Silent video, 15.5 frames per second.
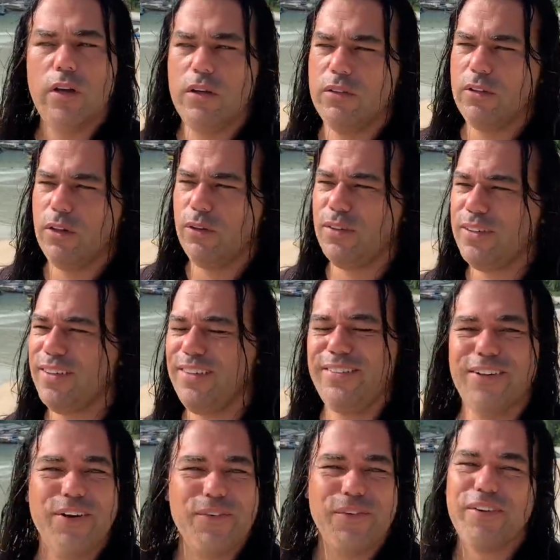No,
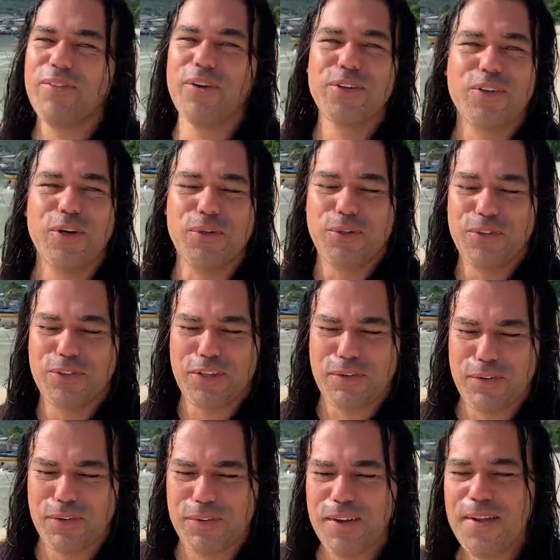no, we won't go to
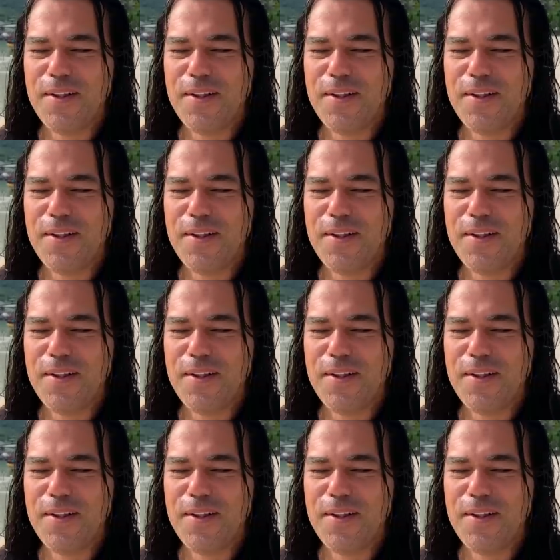zero.